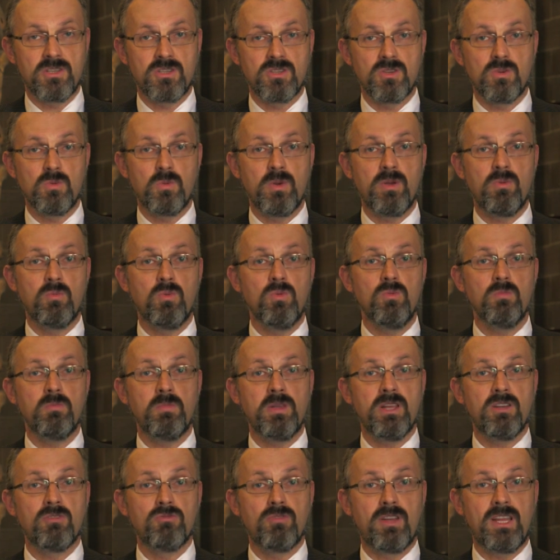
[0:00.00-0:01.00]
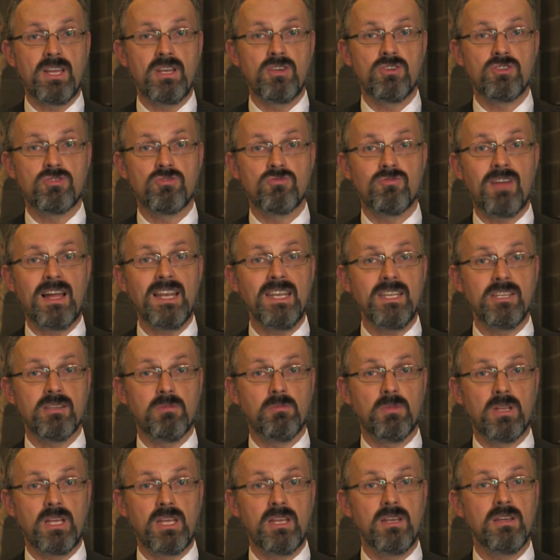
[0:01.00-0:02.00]
and so we won't be arranged
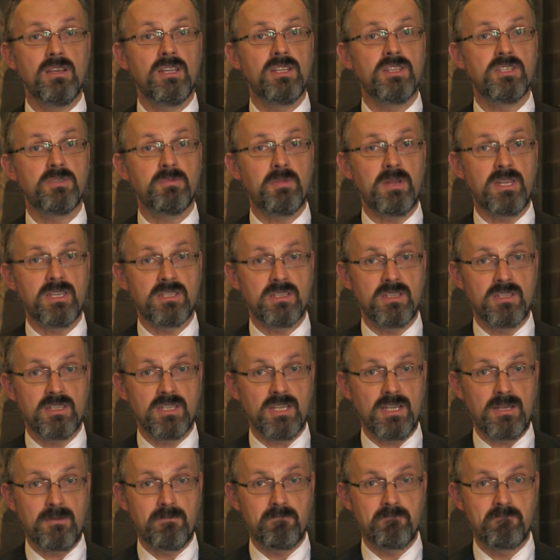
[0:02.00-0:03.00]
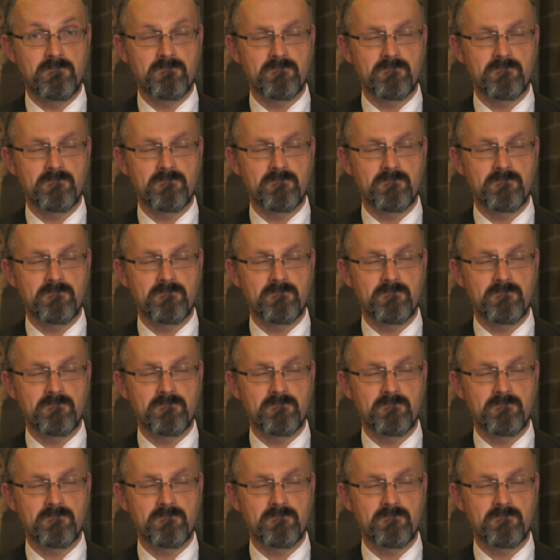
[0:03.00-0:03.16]
randomly in space and time.